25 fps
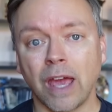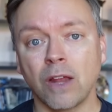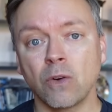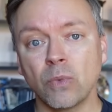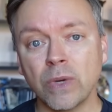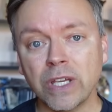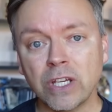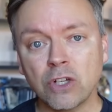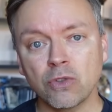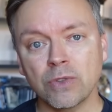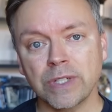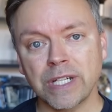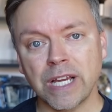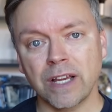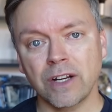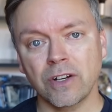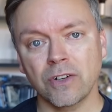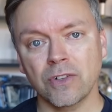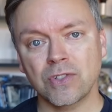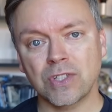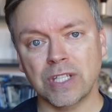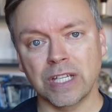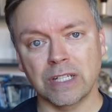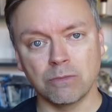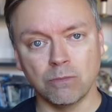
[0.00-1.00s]
And we
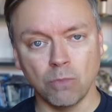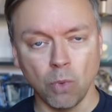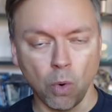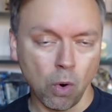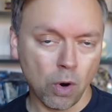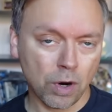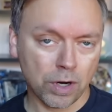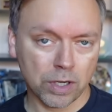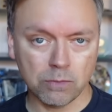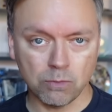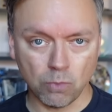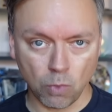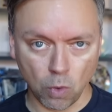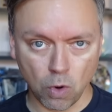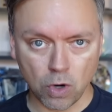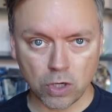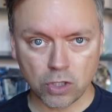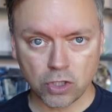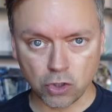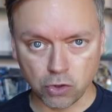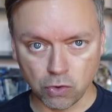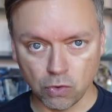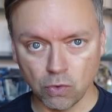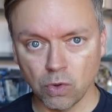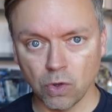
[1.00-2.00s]
creators get more and more
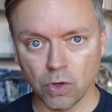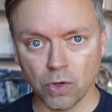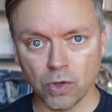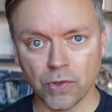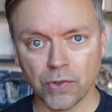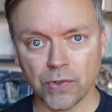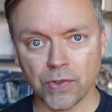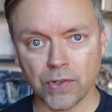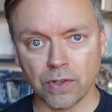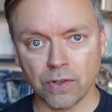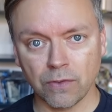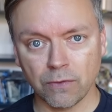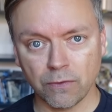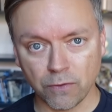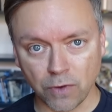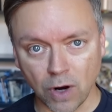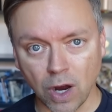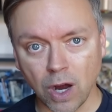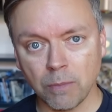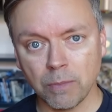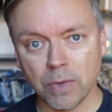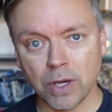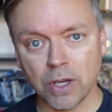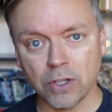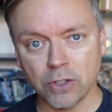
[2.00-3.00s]
tools
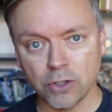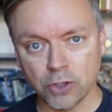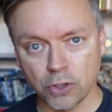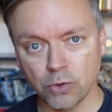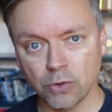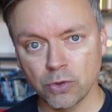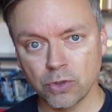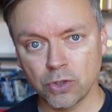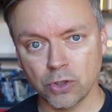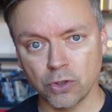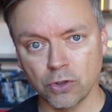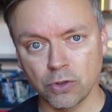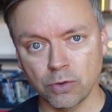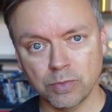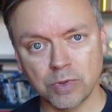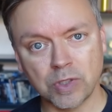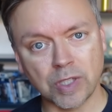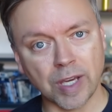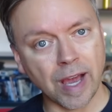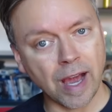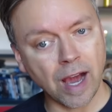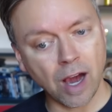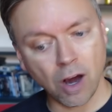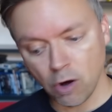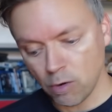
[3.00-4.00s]
from YouTube to
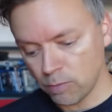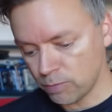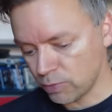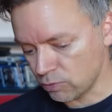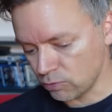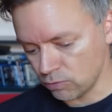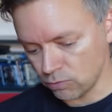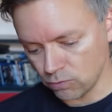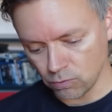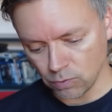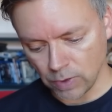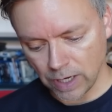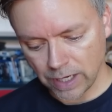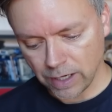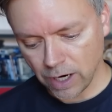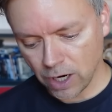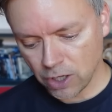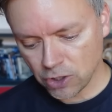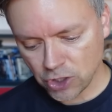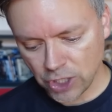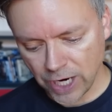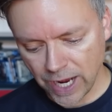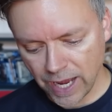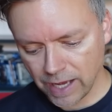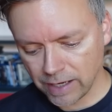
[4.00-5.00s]
help run our
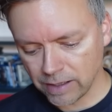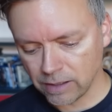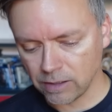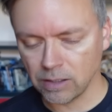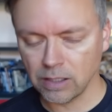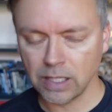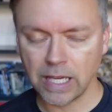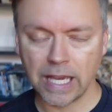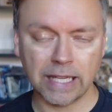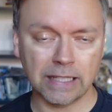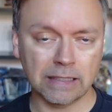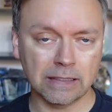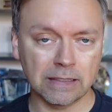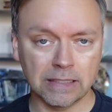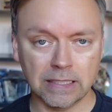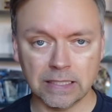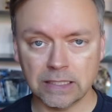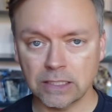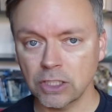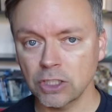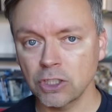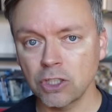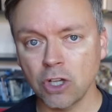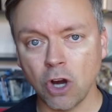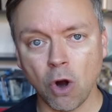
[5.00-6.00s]
channel and get
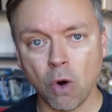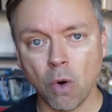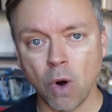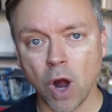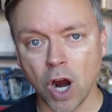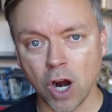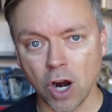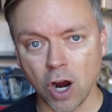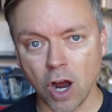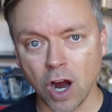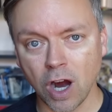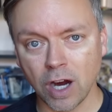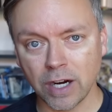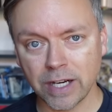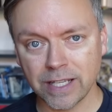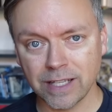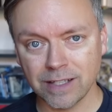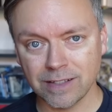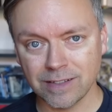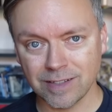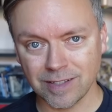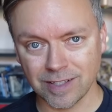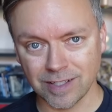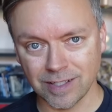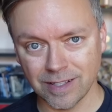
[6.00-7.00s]
to know our
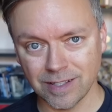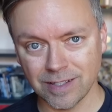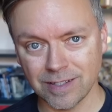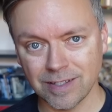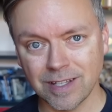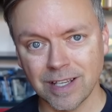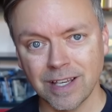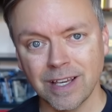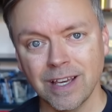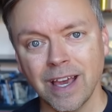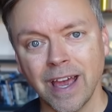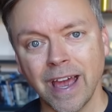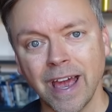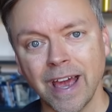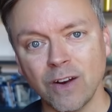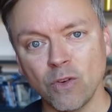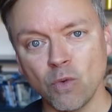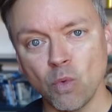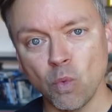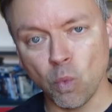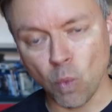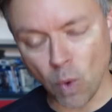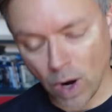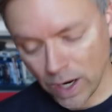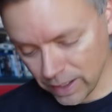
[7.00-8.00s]
audiences.
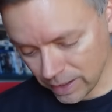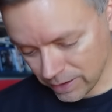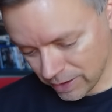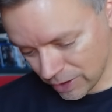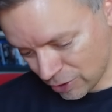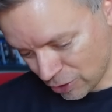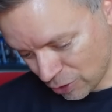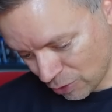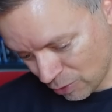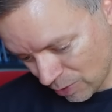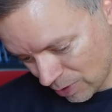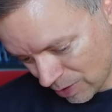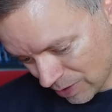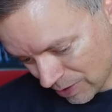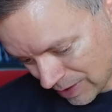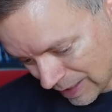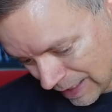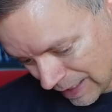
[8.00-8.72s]
And one of the tools